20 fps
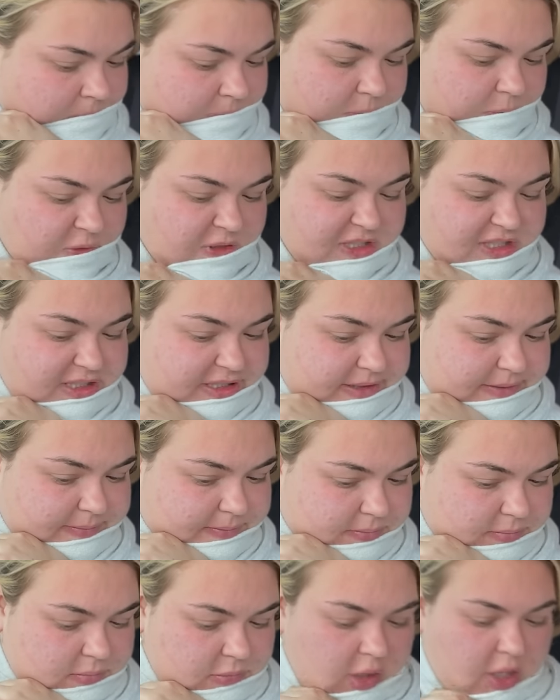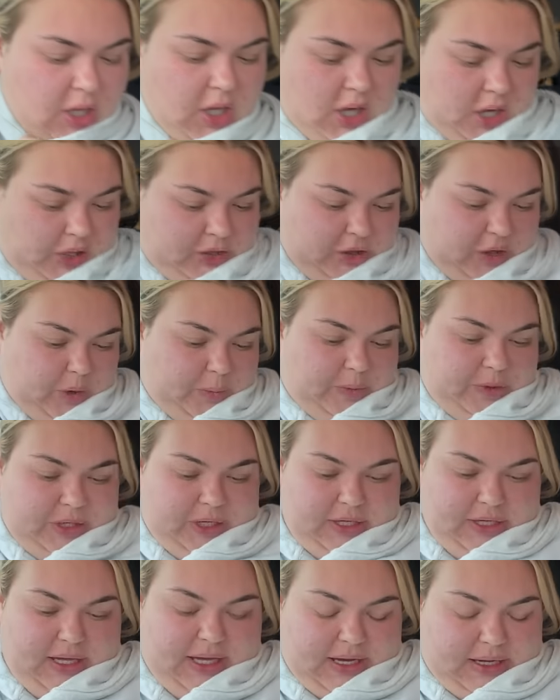One thing. Oh, the
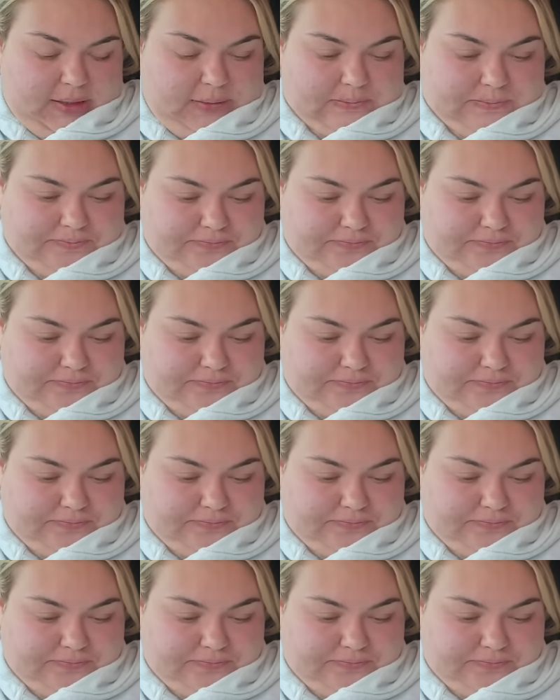opener? Yeah.